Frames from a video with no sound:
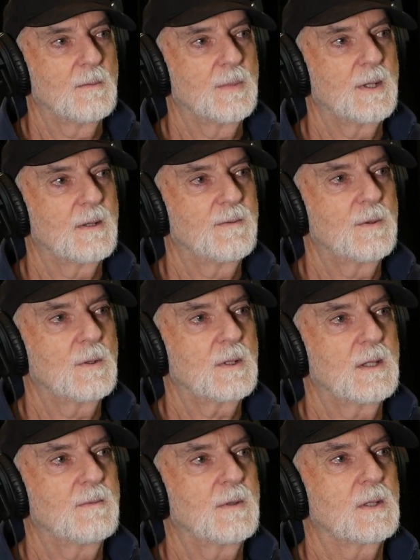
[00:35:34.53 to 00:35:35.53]
but if you're
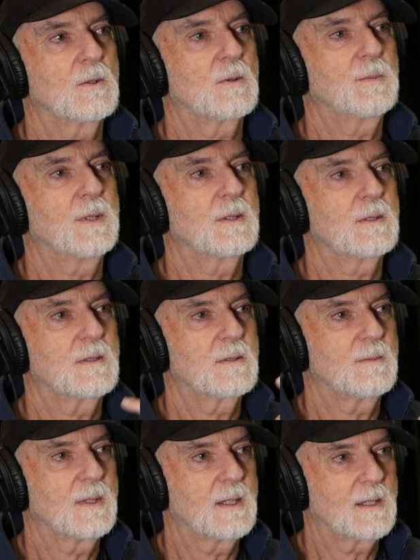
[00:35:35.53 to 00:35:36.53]
giving your opinion to
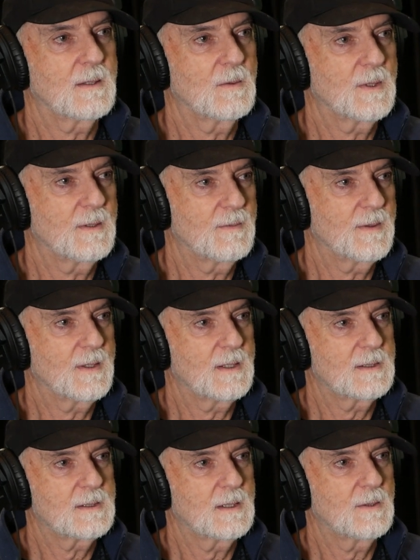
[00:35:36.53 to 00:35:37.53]
make whatever
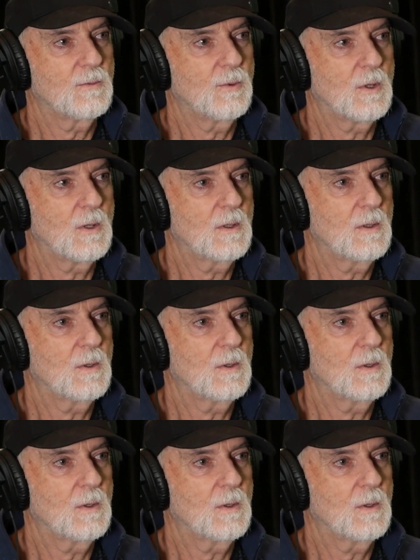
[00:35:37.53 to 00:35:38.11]
they said wrong,